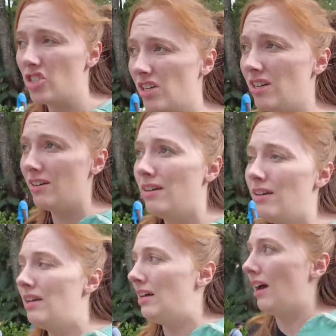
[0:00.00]

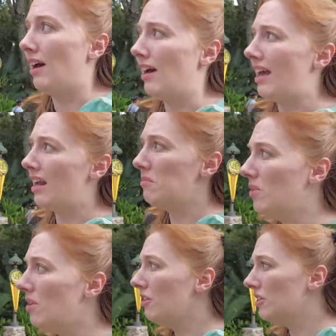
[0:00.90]
Uh, and I'm no
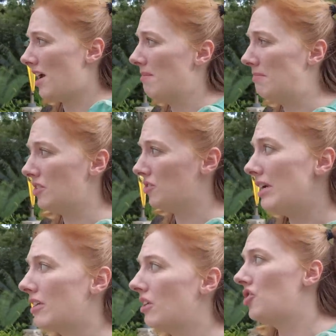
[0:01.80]
longer time
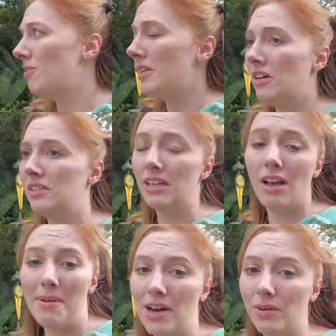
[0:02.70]
constrained because Chip and Dale didn't
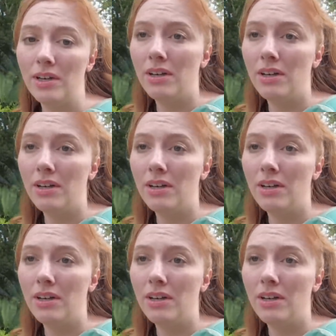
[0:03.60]
come out